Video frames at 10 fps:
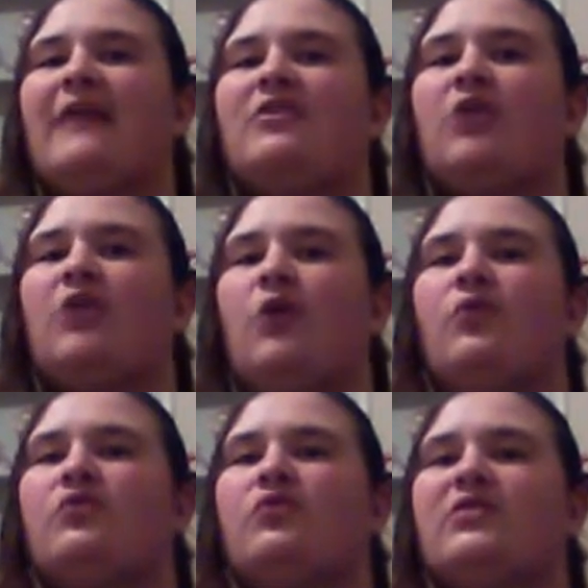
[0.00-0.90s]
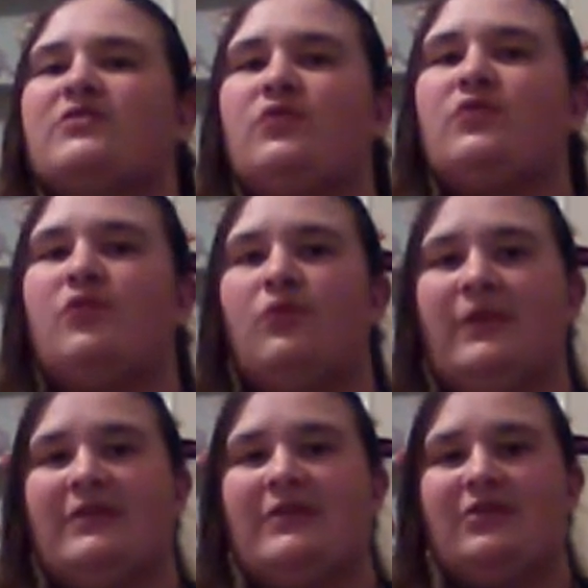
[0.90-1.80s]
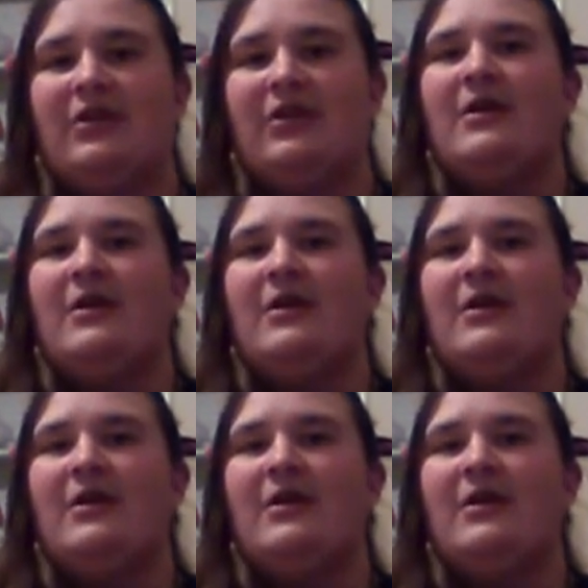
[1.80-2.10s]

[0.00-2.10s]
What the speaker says: to go to school, which